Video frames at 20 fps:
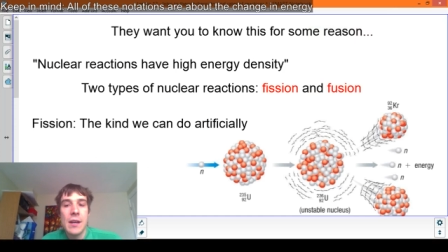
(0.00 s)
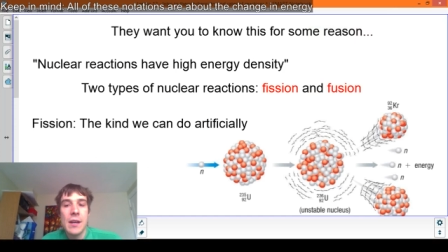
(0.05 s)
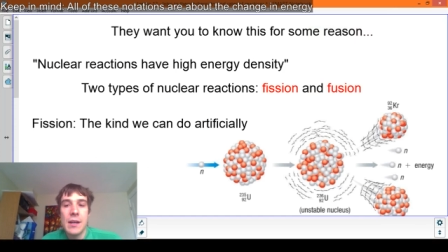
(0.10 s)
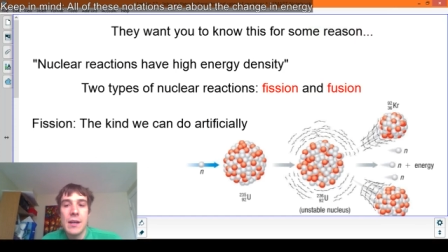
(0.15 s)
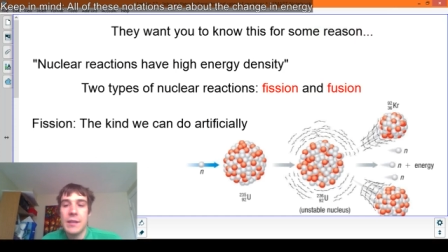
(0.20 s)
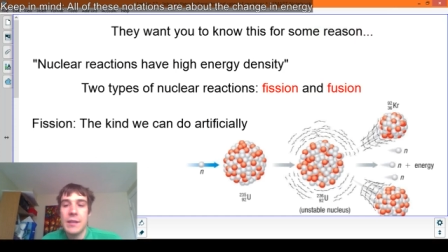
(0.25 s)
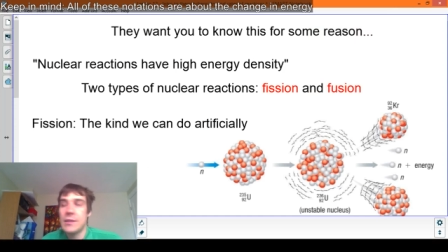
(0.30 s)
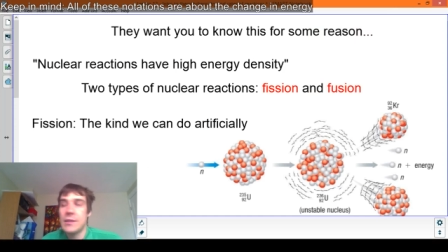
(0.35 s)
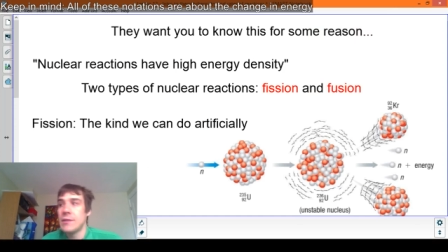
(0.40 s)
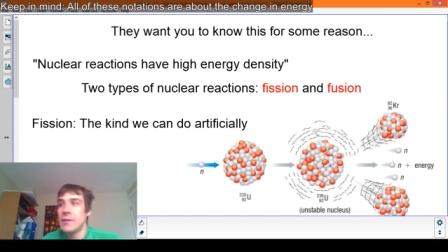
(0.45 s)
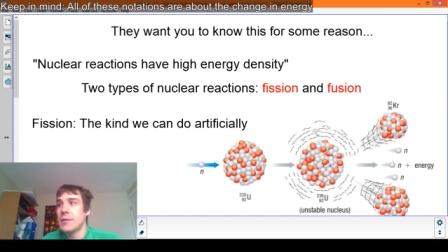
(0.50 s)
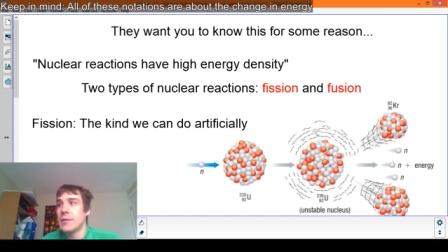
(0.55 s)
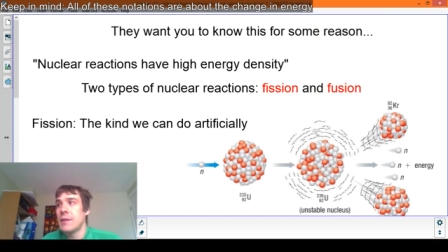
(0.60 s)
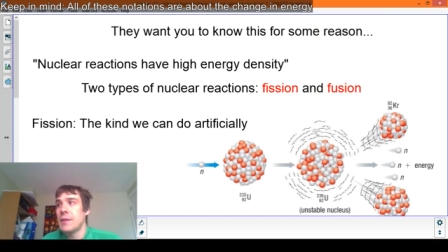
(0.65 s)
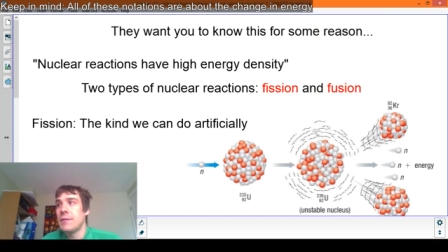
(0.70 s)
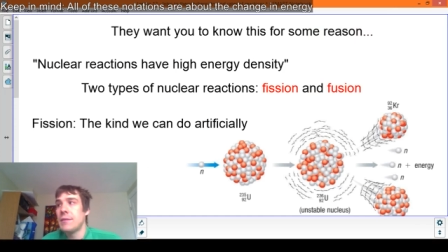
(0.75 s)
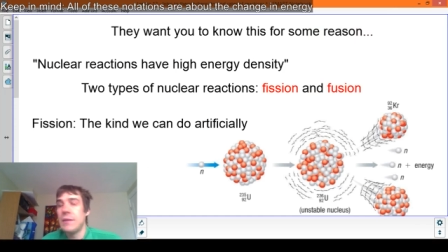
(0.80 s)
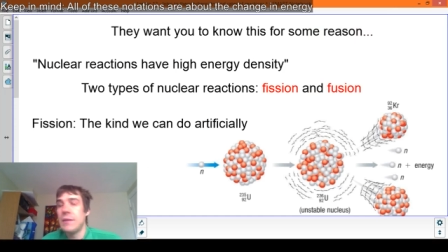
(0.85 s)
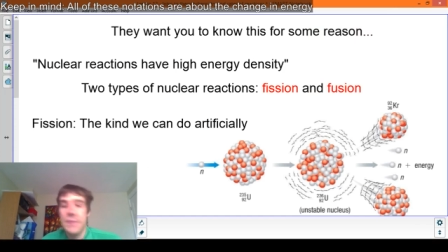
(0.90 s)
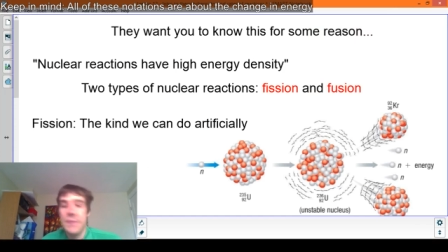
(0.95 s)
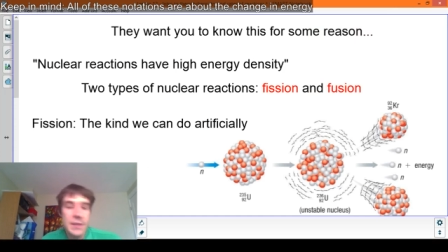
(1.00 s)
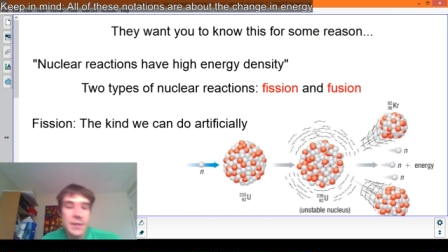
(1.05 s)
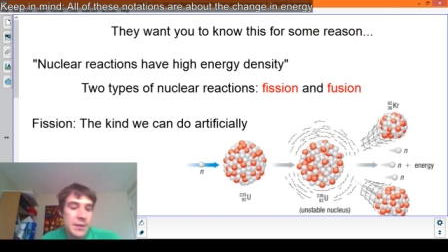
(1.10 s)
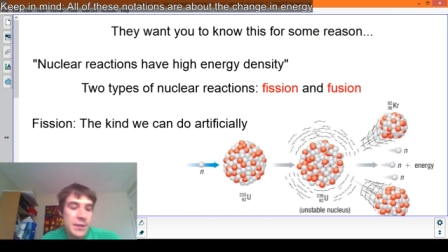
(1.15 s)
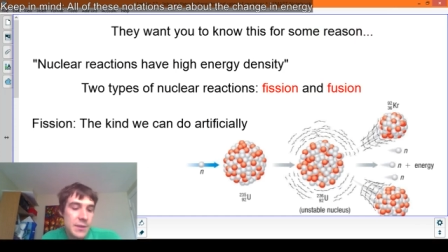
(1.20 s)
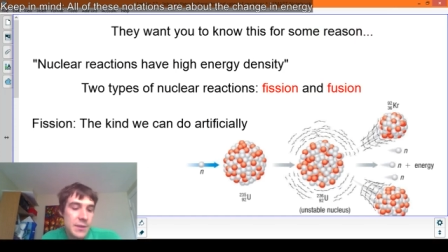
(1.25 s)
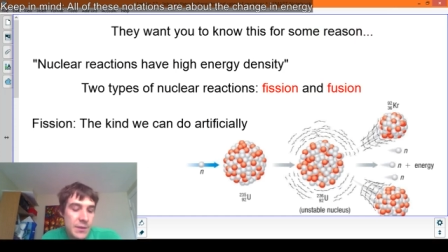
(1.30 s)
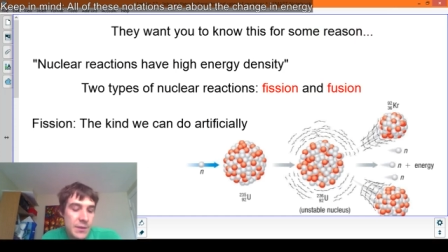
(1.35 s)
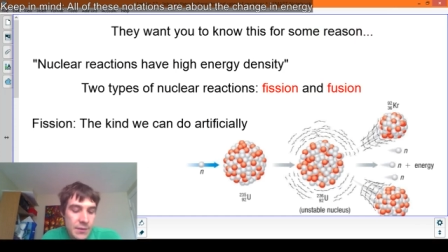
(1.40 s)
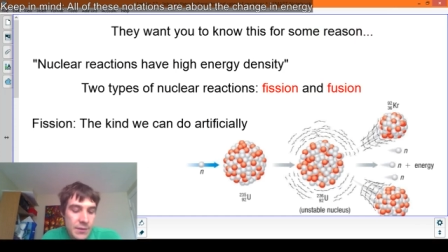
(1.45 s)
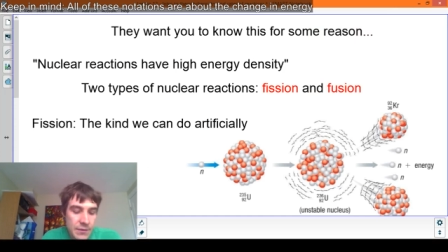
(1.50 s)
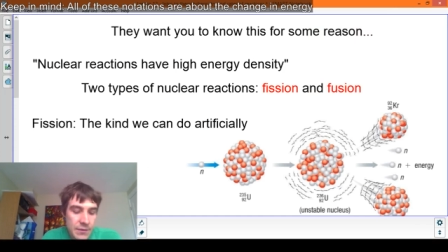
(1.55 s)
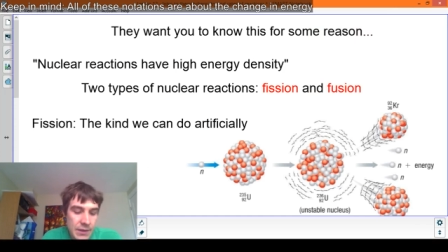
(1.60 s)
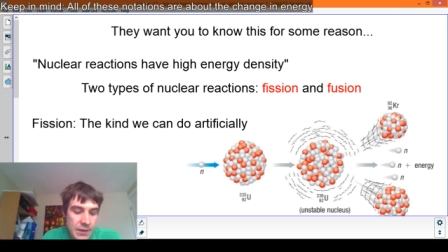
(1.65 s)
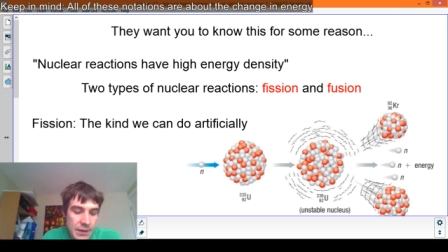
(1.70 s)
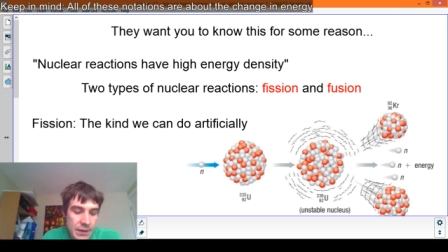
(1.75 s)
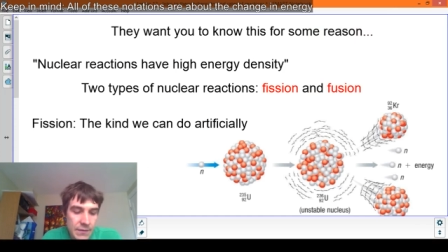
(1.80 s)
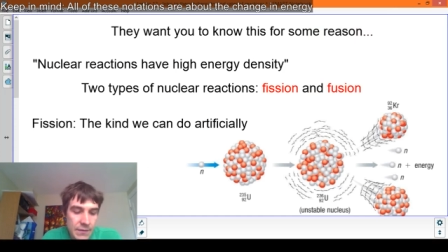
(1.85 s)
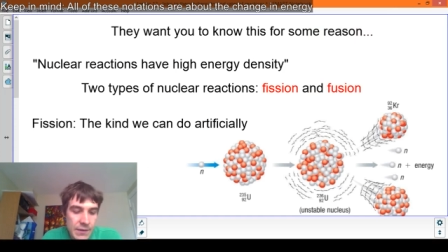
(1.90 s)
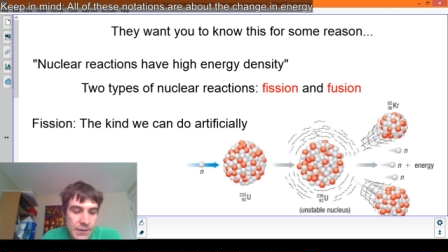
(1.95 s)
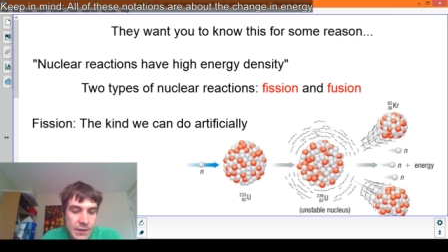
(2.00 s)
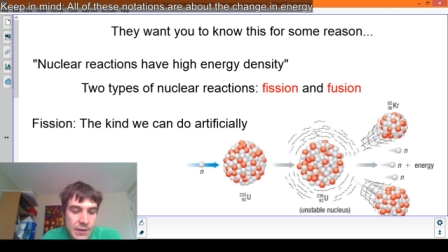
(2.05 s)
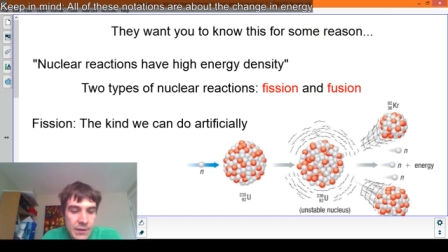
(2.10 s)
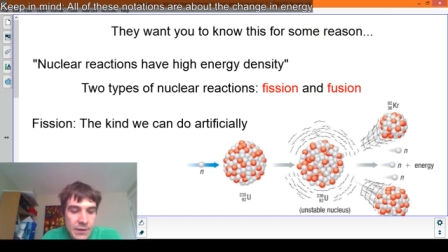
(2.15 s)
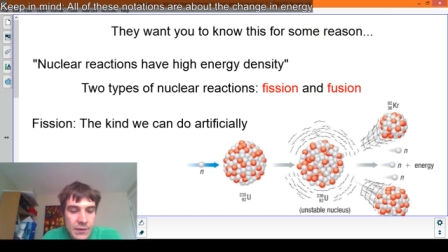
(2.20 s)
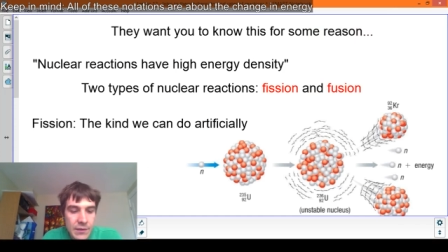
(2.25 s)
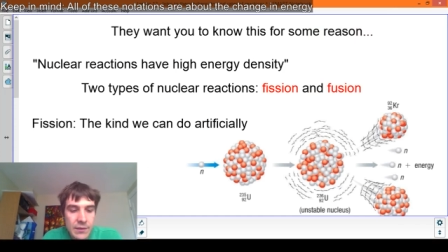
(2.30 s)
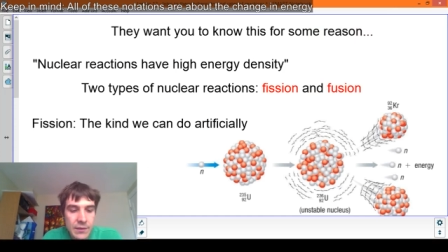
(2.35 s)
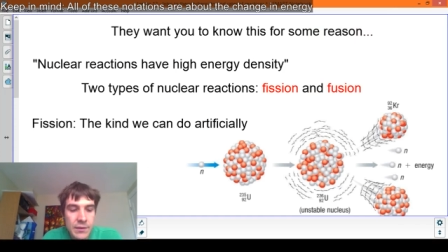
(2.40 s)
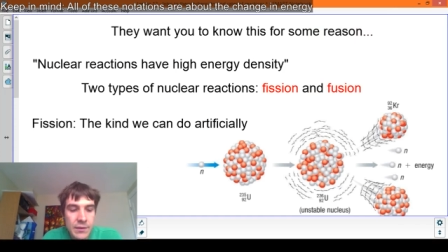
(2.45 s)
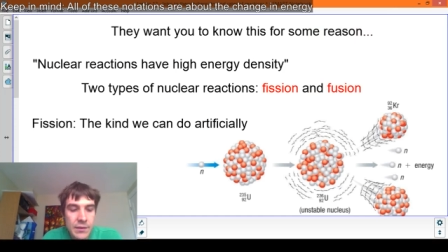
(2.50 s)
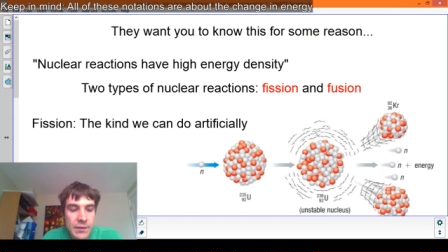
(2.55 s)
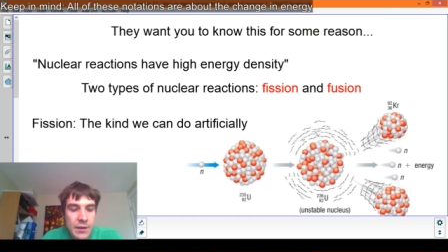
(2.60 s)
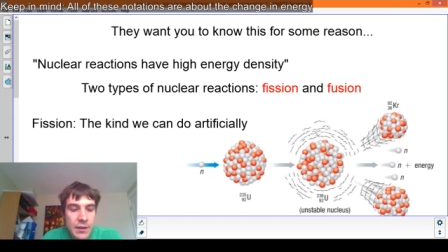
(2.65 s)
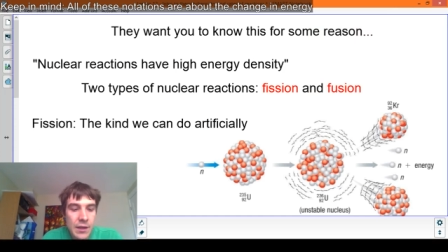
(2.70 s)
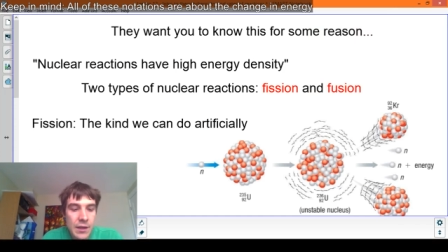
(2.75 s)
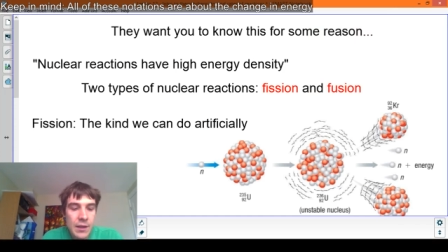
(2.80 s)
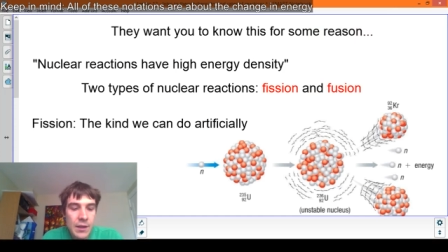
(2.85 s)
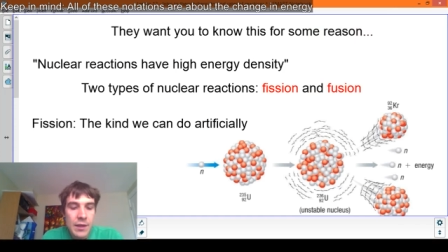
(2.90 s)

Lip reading: It's also covered in physics, so if you take physics, you learn